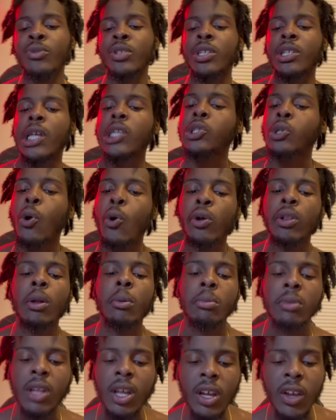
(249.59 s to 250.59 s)
That's all
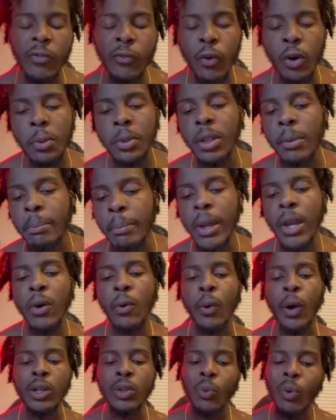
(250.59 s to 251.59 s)
I'm looking for with the
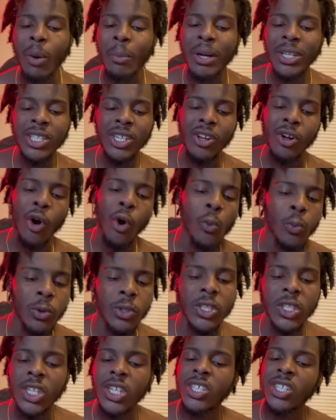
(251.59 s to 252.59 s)
meal. I don't want my shit
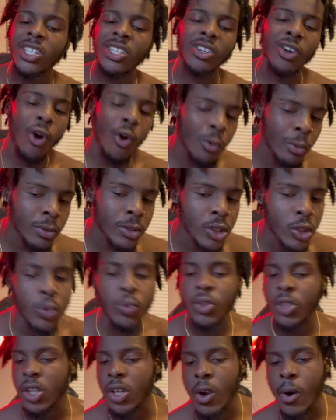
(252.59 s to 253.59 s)
over-seasoned and
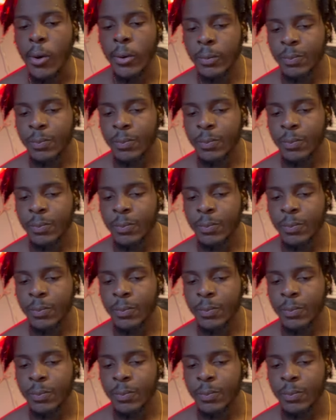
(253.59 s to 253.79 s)
over-juicy.